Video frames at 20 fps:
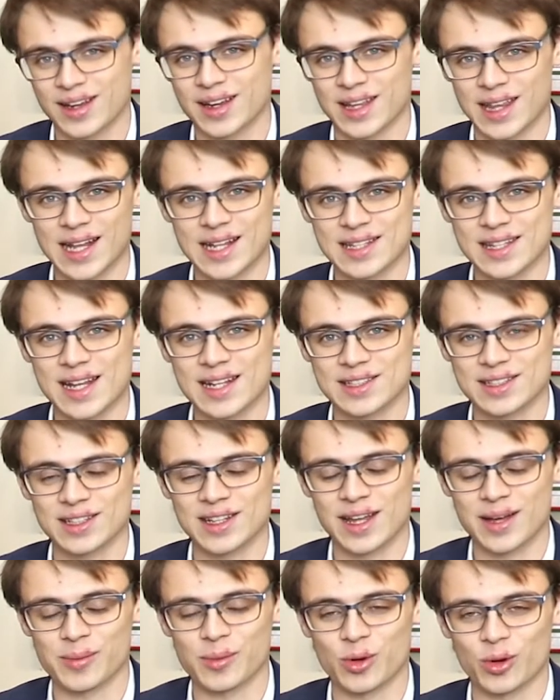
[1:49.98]
That's a
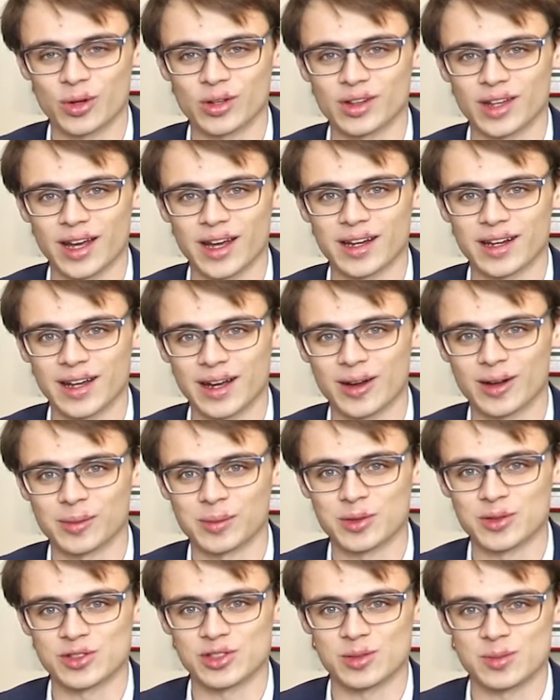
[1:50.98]
lot more in line to how
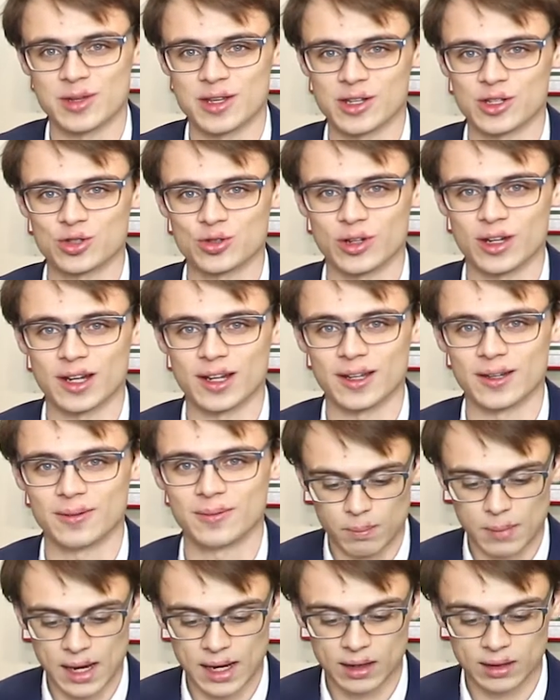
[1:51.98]
I'm used to being treated.
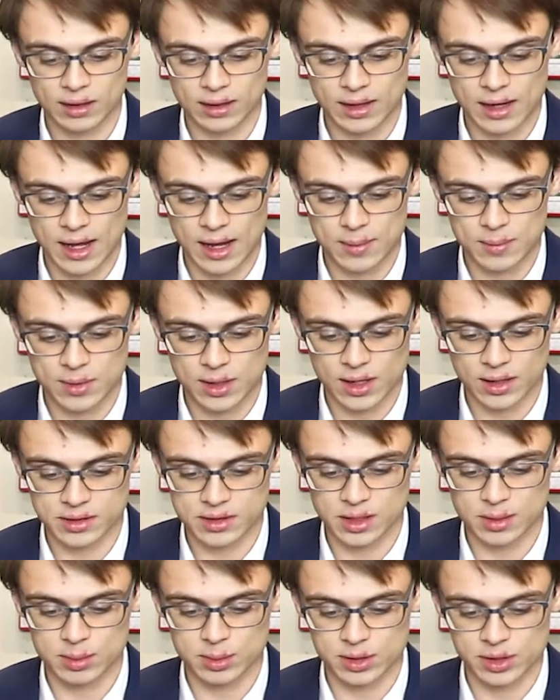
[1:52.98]
Madeline
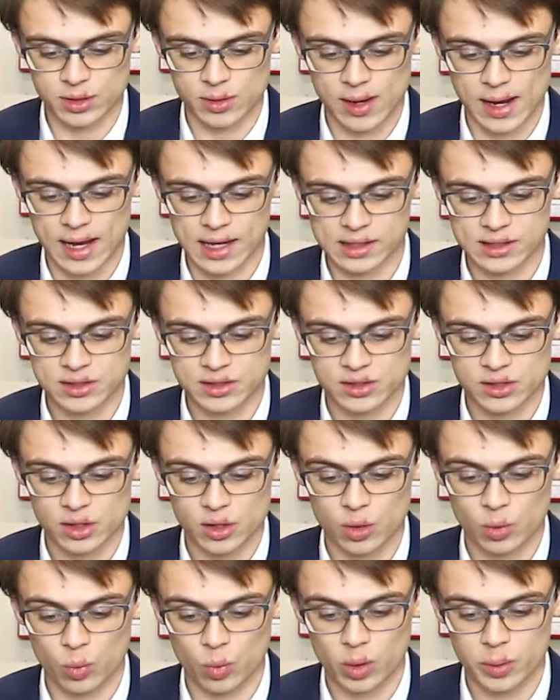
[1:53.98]
M.W asks,
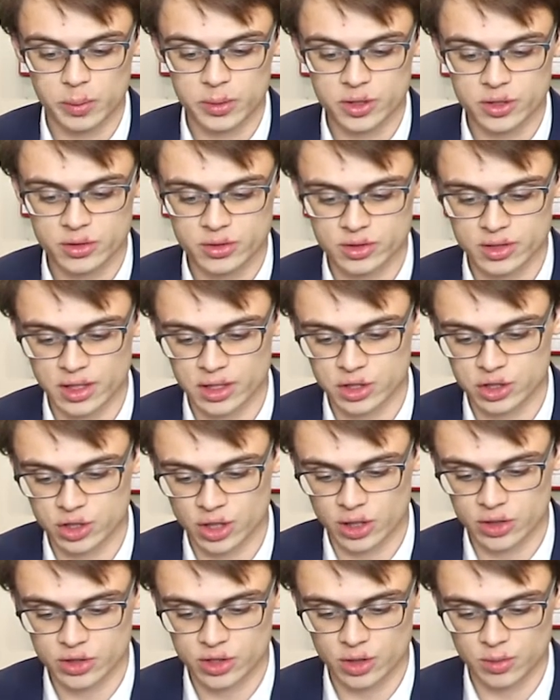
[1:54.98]
"What would you say
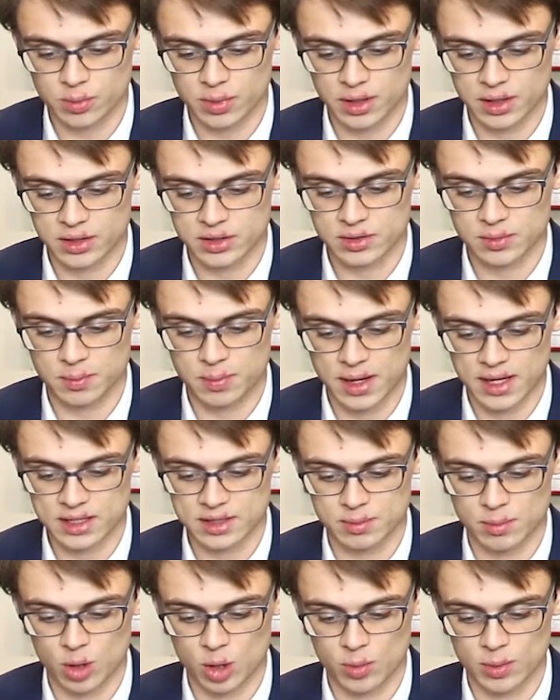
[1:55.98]
Jar Jar Binks'
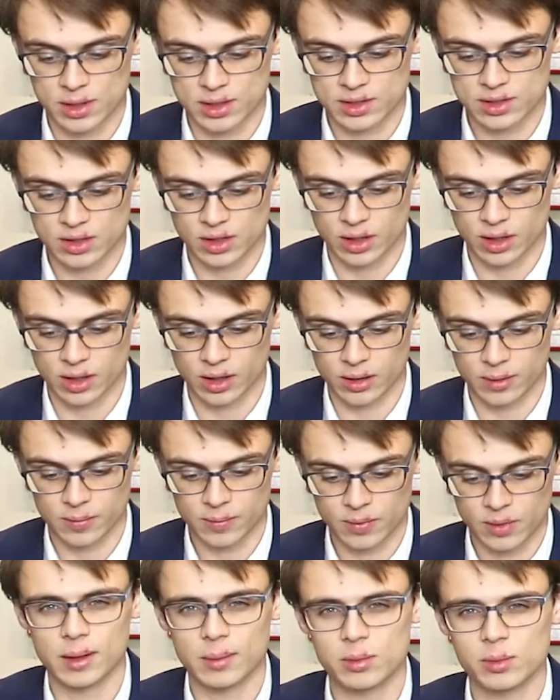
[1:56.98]
best moments are?"
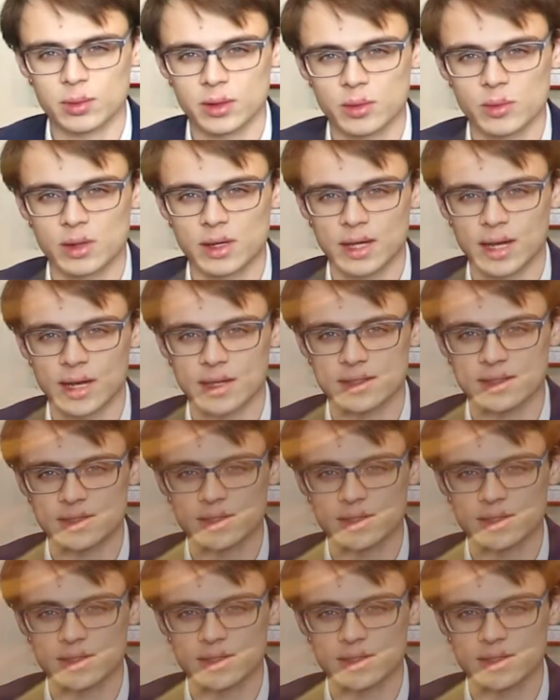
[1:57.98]
Probably when he has